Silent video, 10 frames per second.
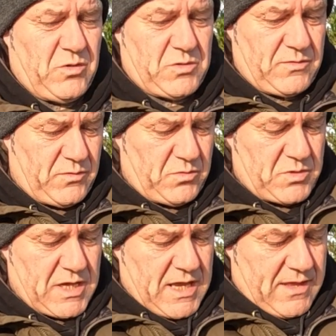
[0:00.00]

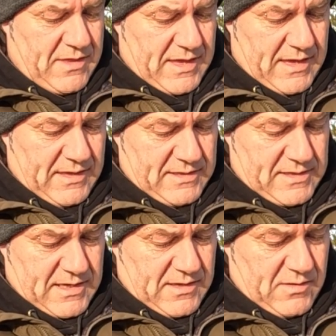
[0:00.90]
swivels, there's
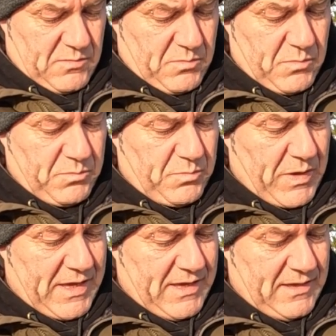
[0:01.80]

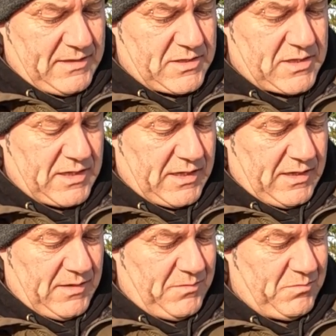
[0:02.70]
beads
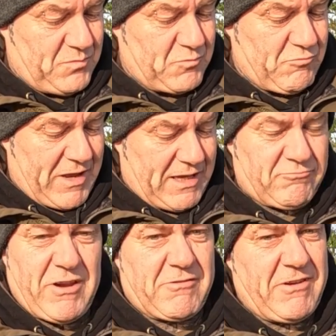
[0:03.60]
and
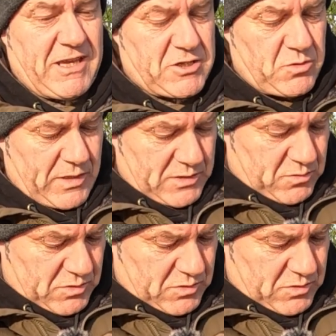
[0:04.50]
rig rings, all that sort of